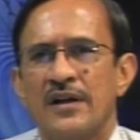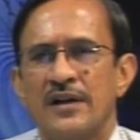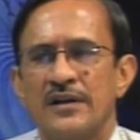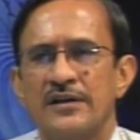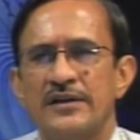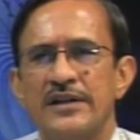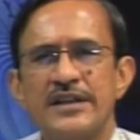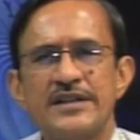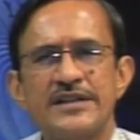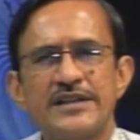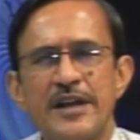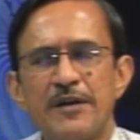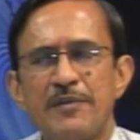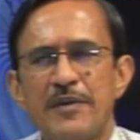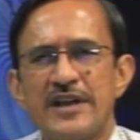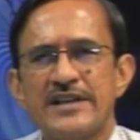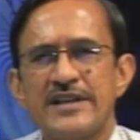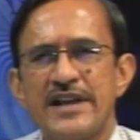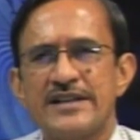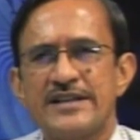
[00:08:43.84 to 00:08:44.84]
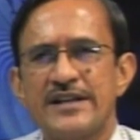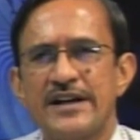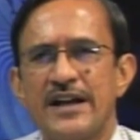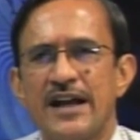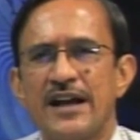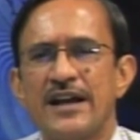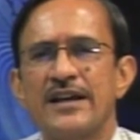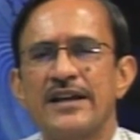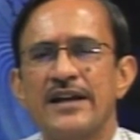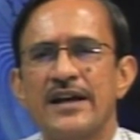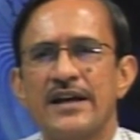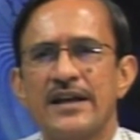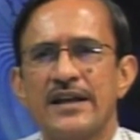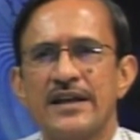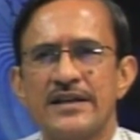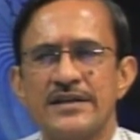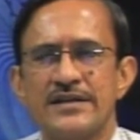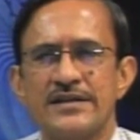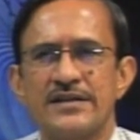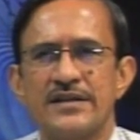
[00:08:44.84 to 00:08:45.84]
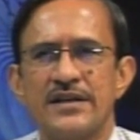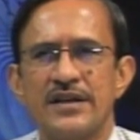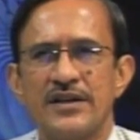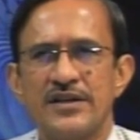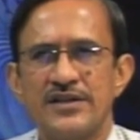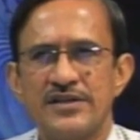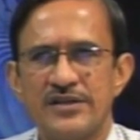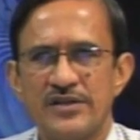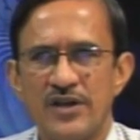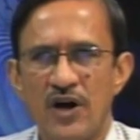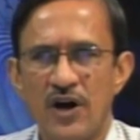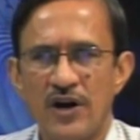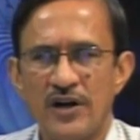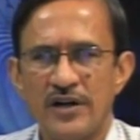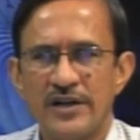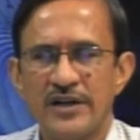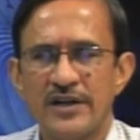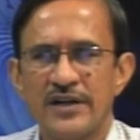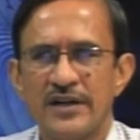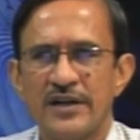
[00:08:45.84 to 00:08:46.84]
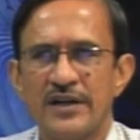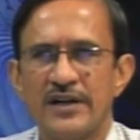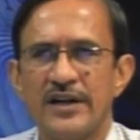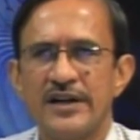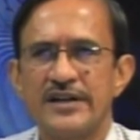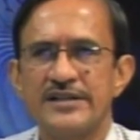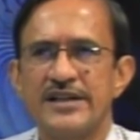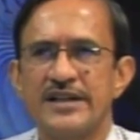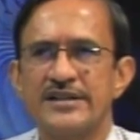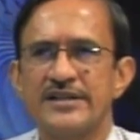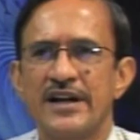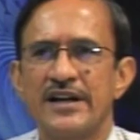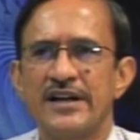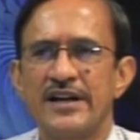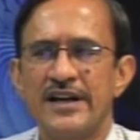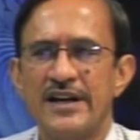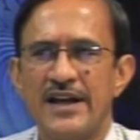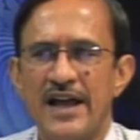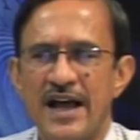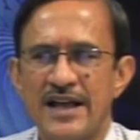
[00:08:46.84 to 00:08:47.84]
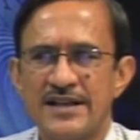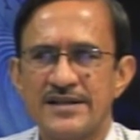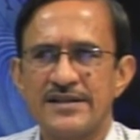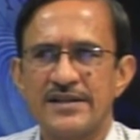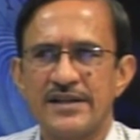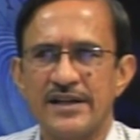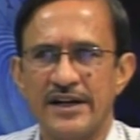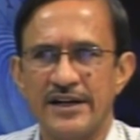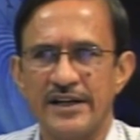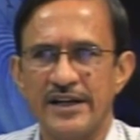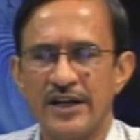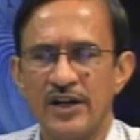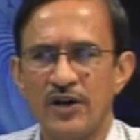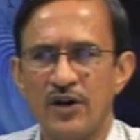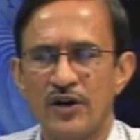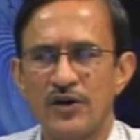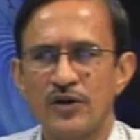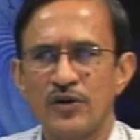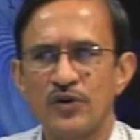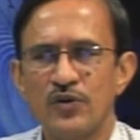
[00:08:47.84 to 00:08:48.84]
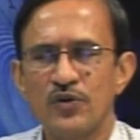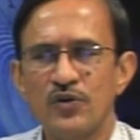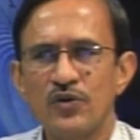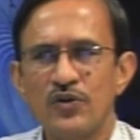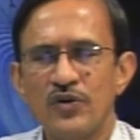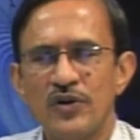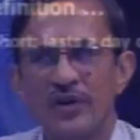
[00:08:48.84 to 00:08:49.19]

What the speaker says: This step, as I said earlier, is short. It generally lasts a day or two.